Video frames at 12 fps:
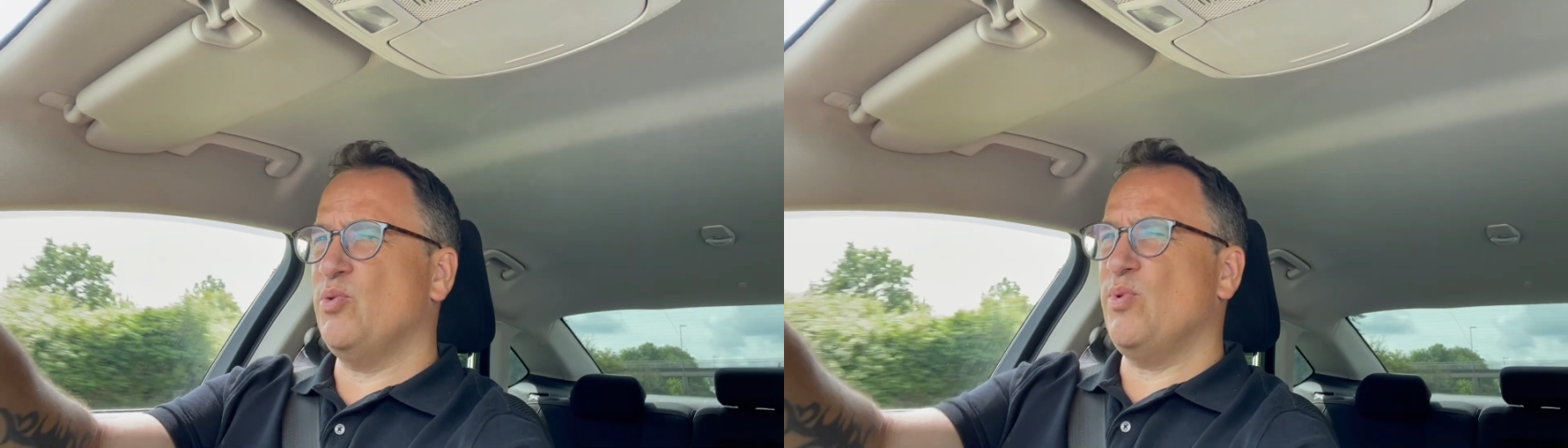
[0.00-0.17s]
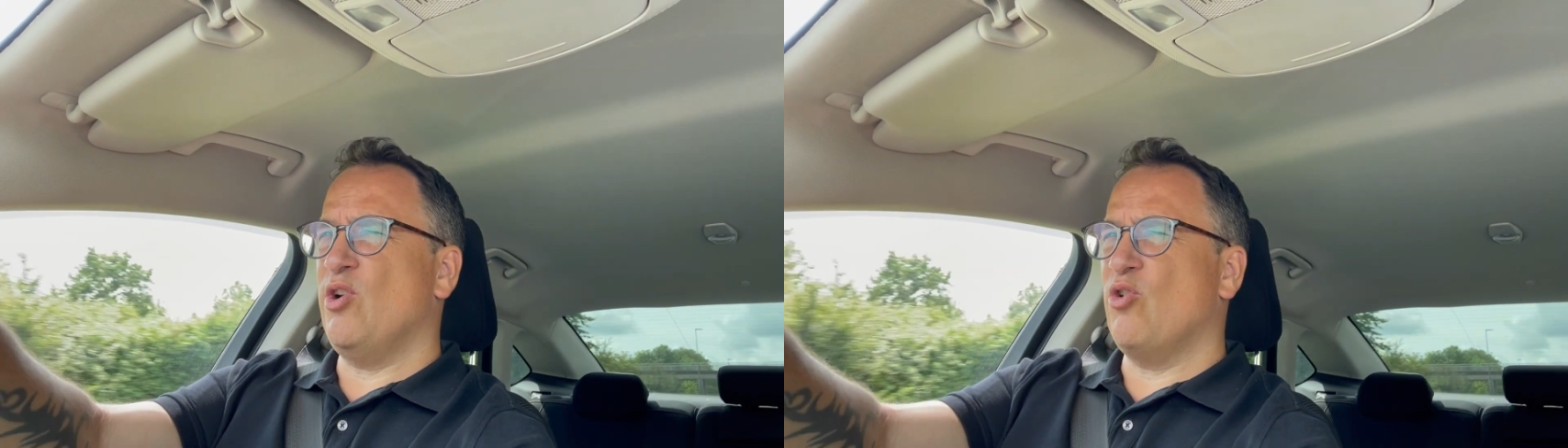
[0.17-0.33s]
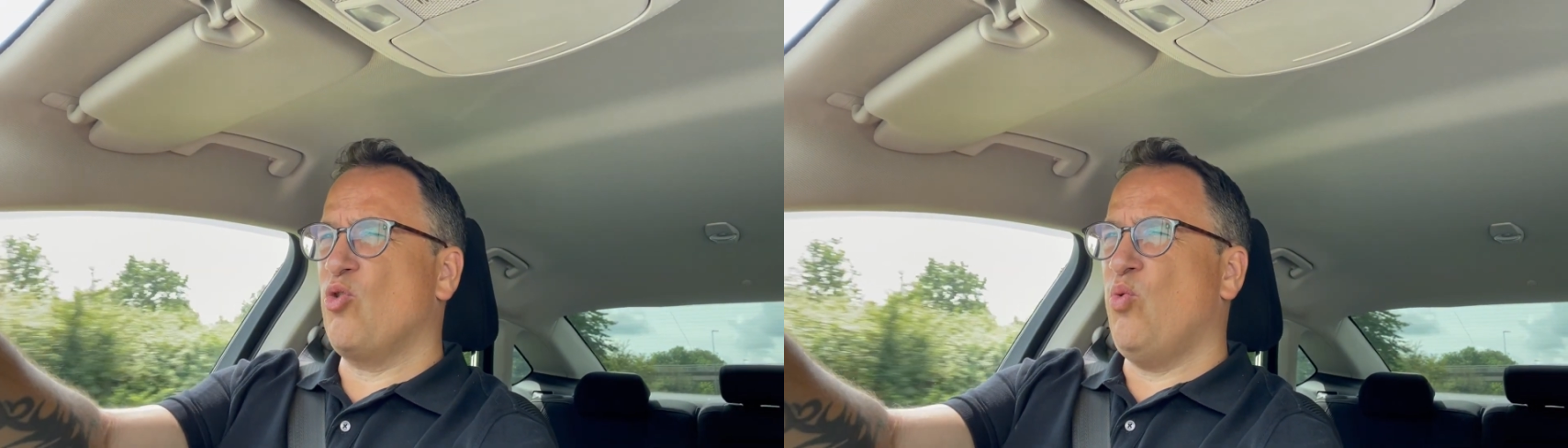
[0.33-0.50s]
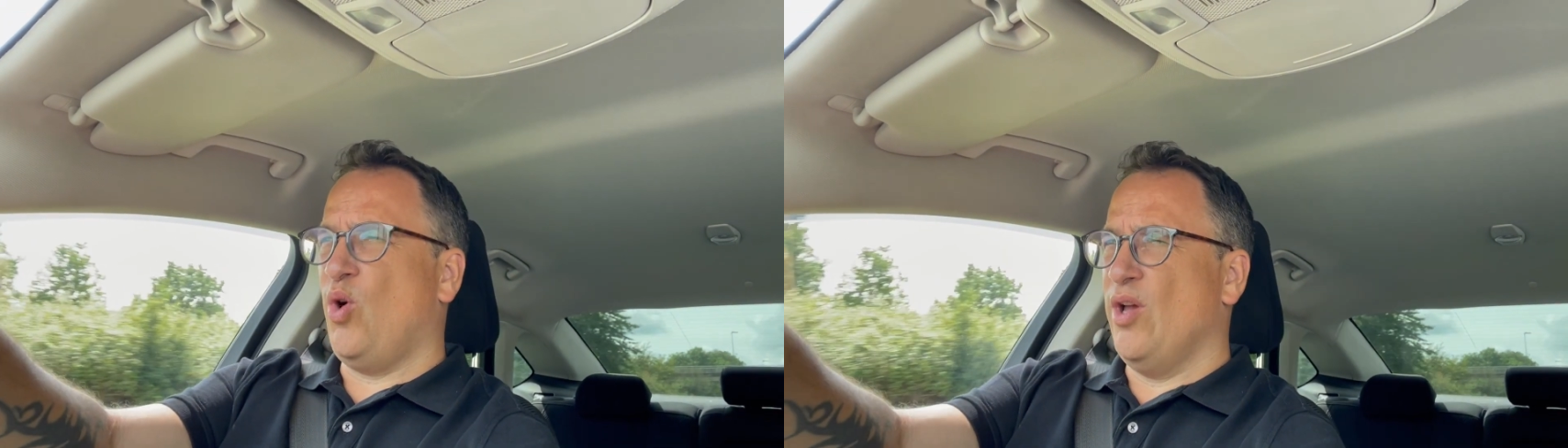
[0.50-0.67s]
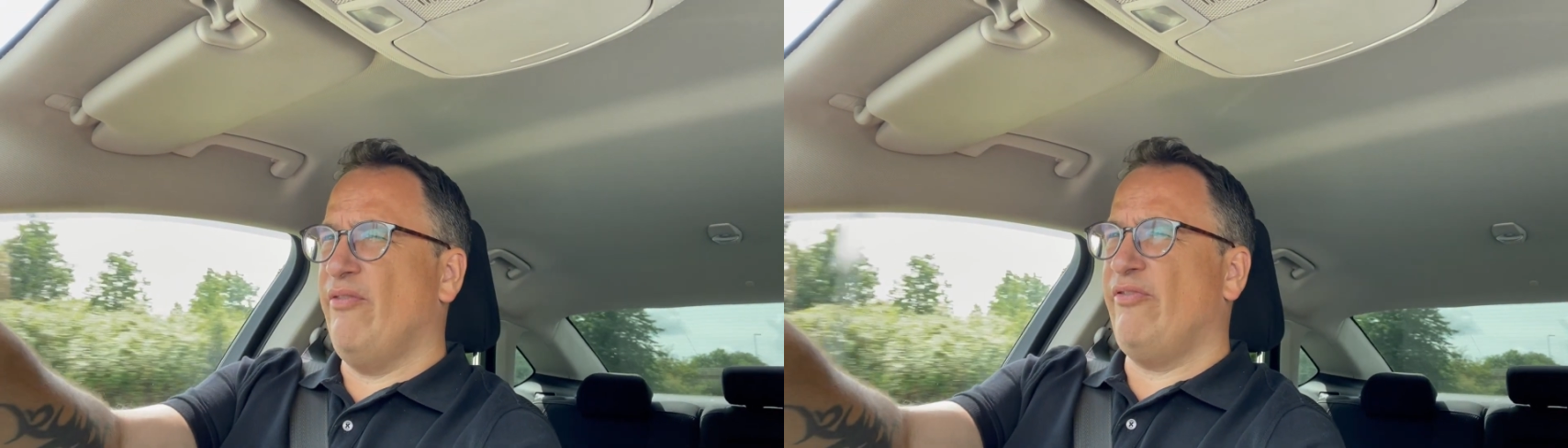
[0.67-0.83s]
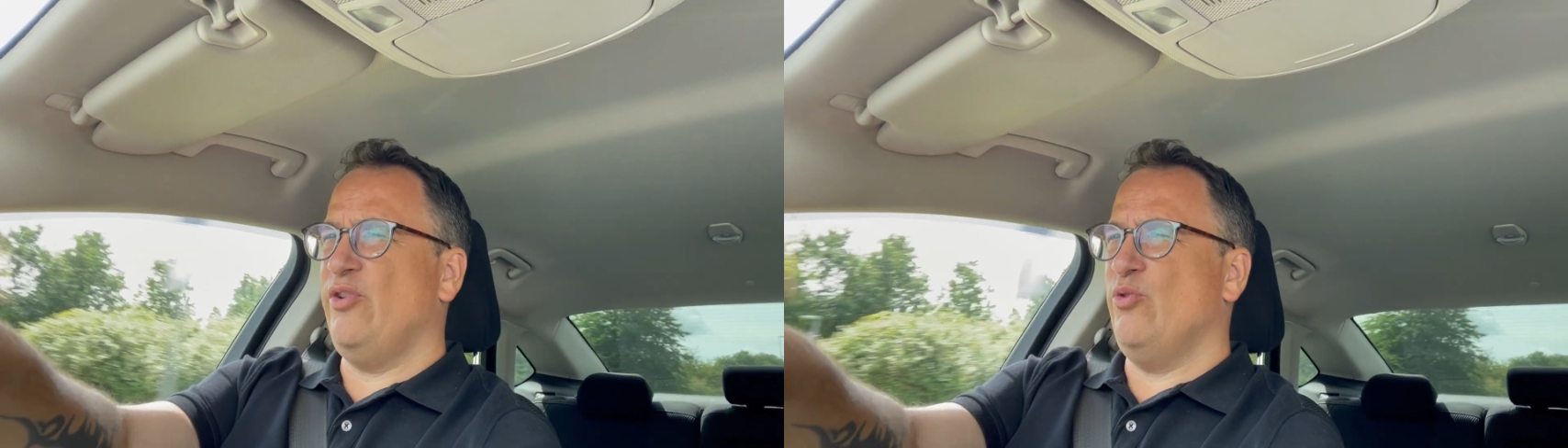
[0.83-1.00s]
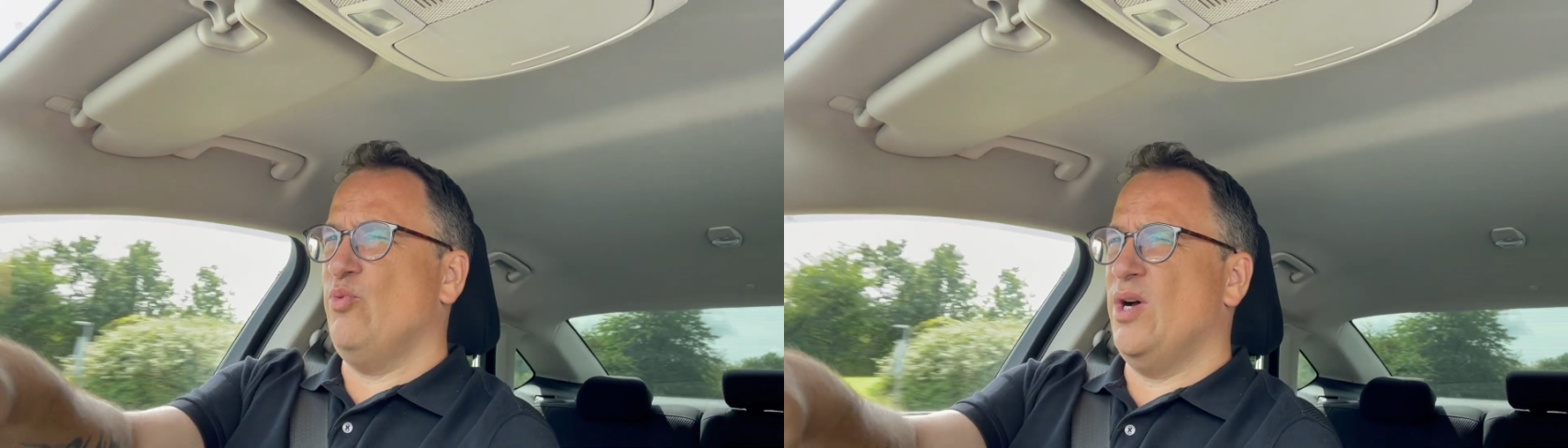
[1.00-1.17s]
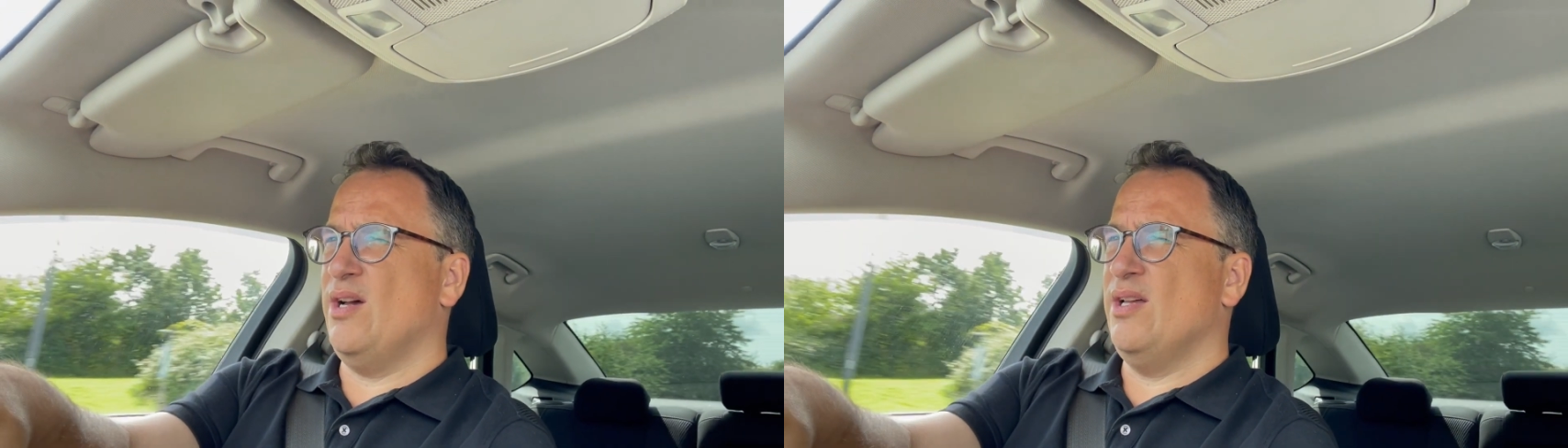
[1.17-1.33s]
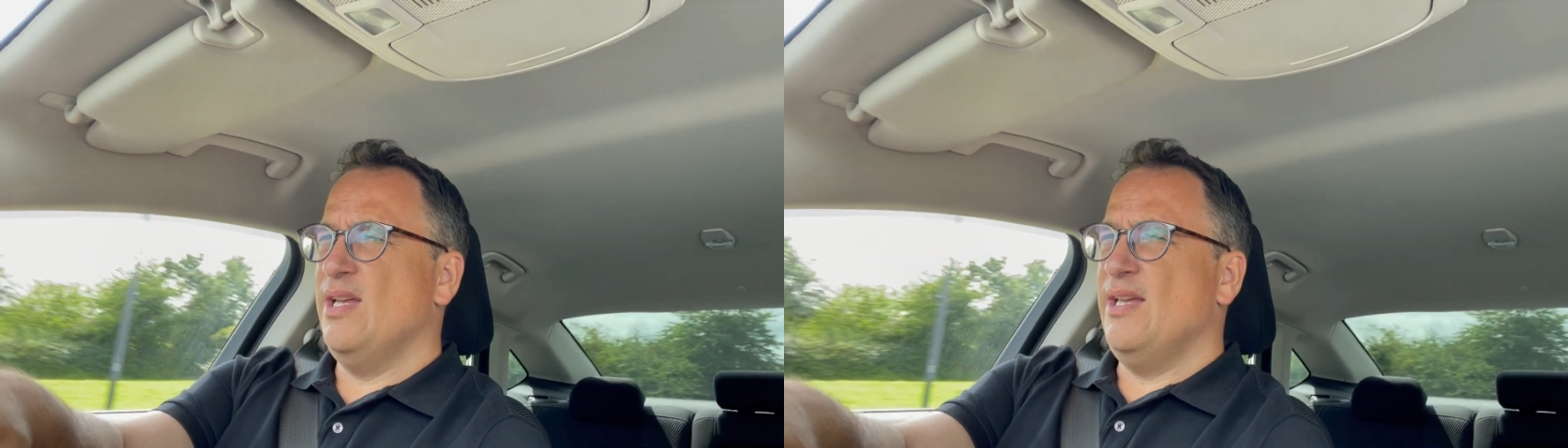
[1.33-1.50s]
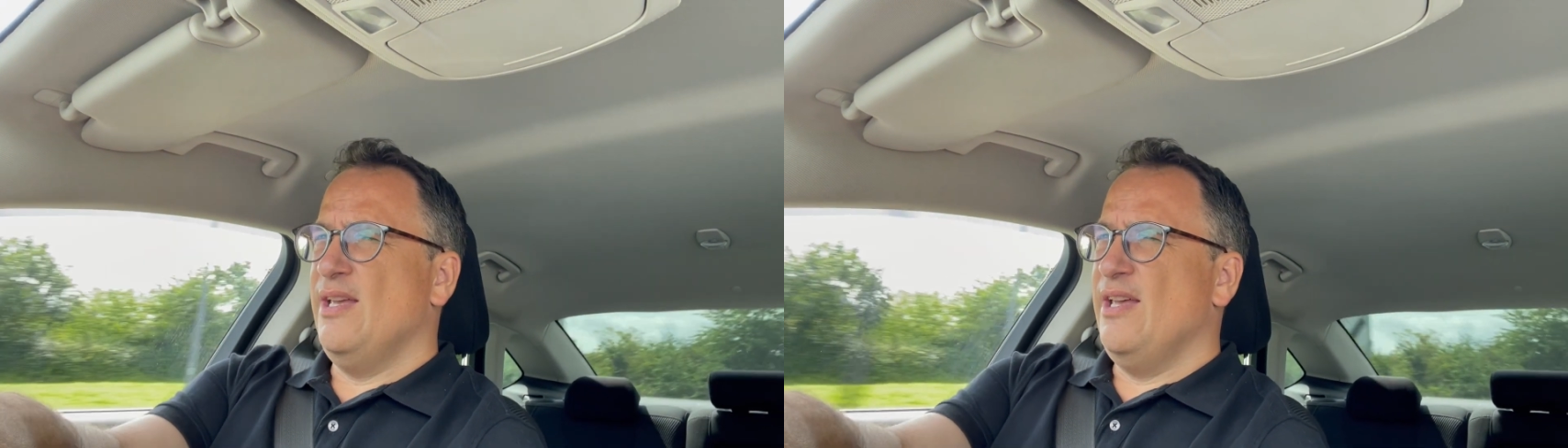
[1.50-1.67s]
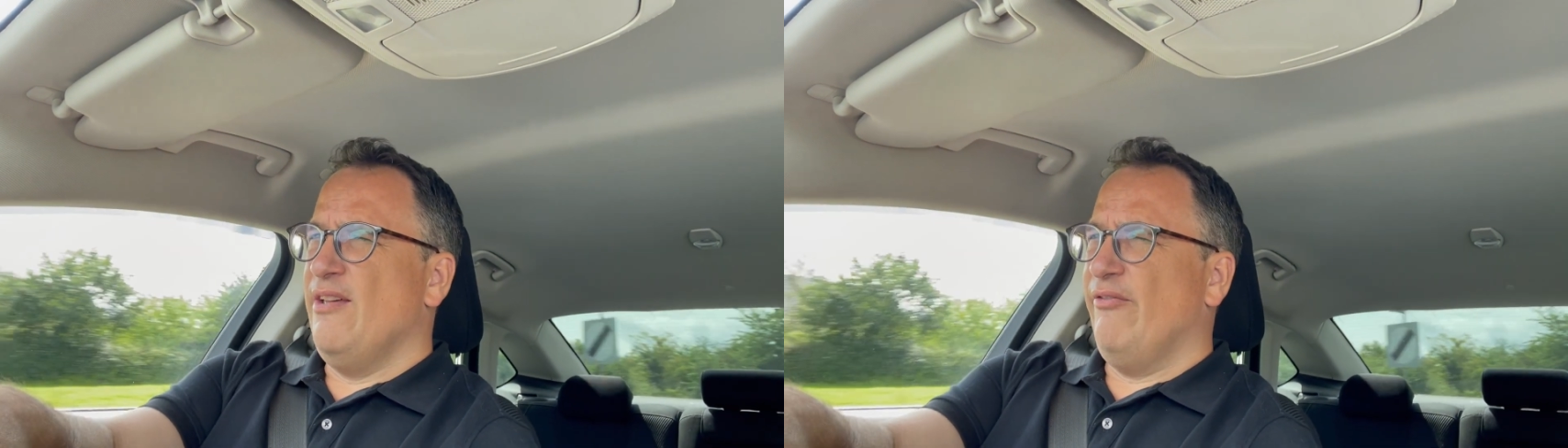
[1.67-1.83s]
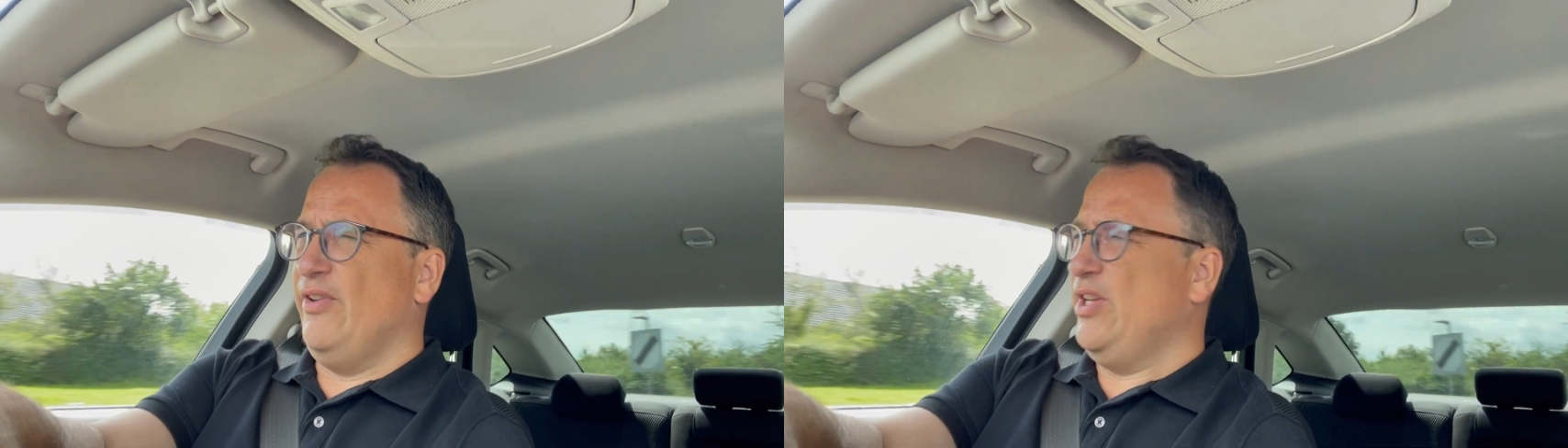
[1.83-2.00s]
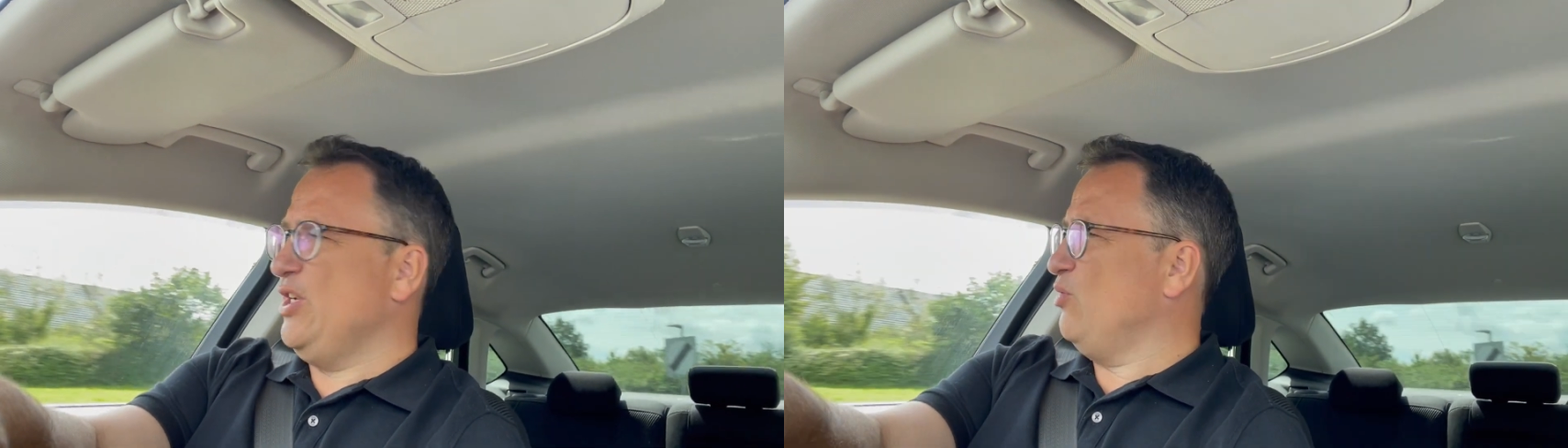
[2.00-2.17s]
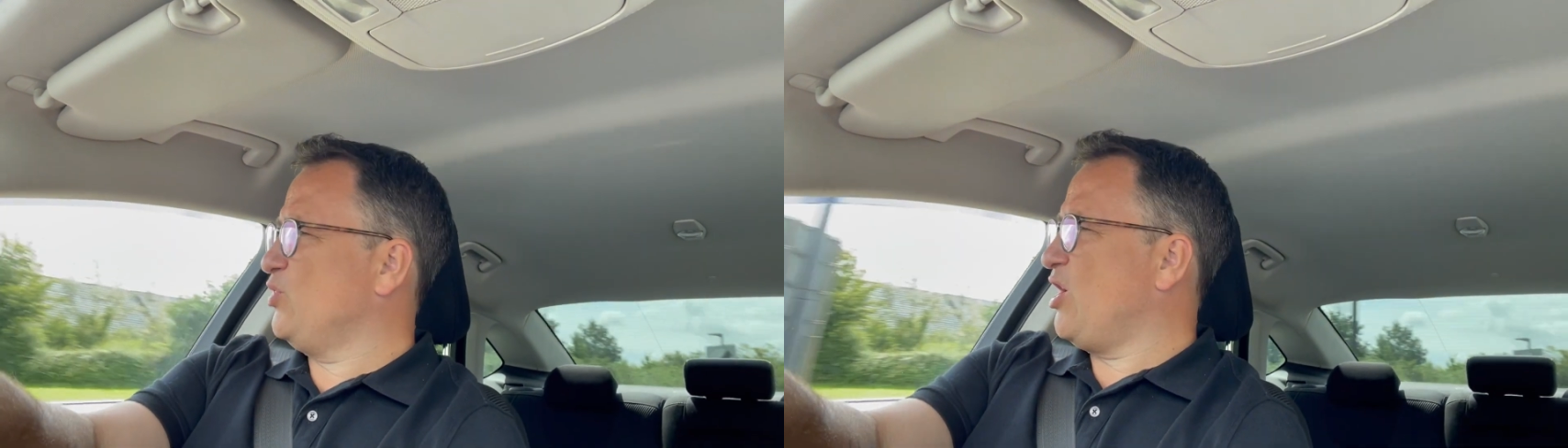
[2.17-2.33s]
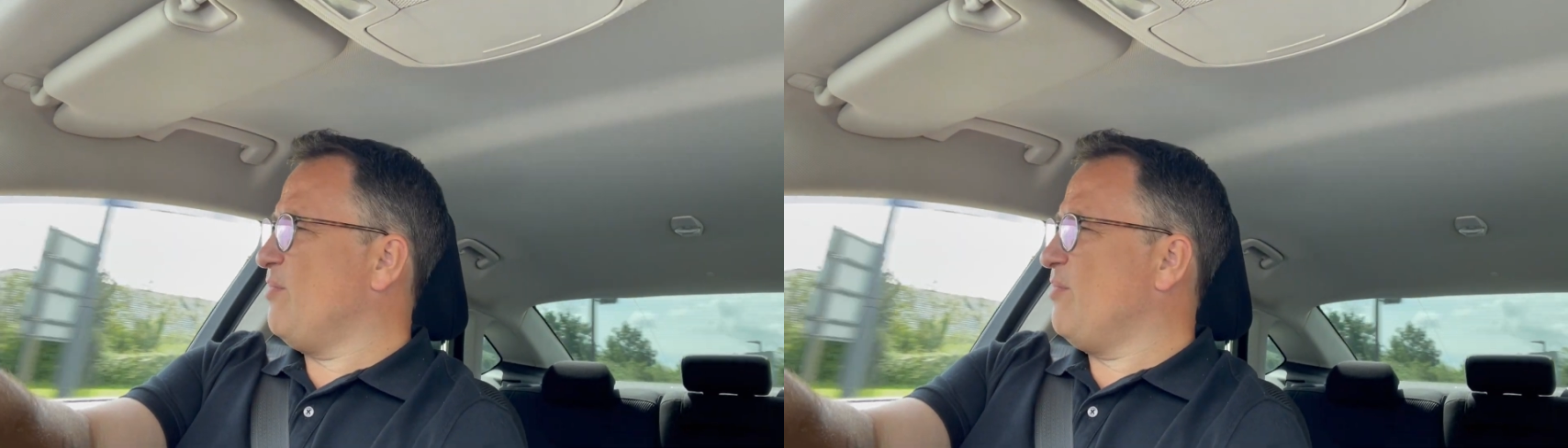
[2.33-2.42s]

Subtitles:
We've got quite a few videos